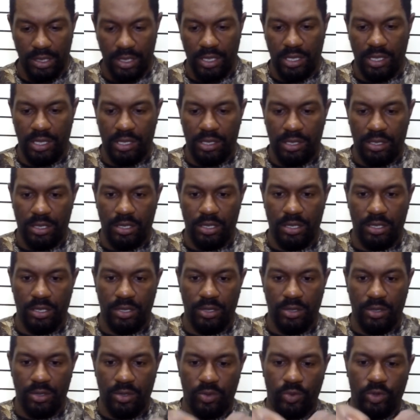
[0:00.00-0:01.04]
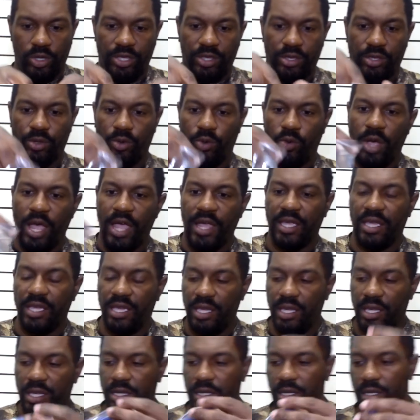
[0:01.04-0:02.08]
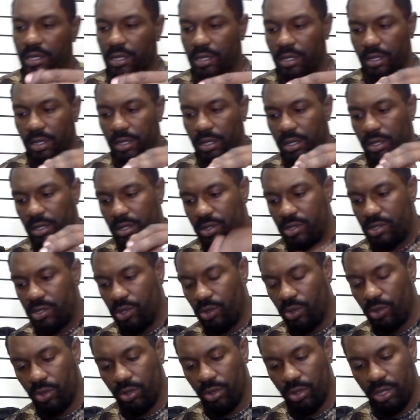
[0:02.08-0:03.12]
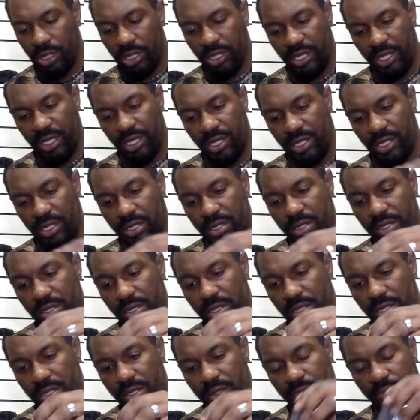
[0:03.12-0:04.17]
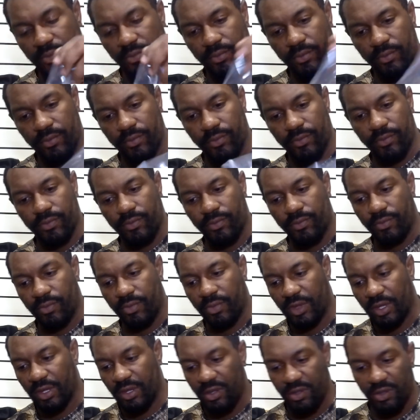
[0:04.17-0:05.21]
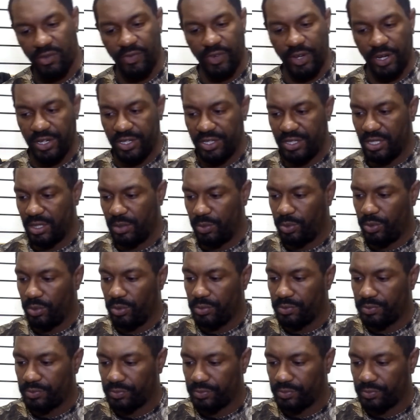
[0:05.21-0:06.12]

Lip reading: And what the wacky tool is, it's very simple.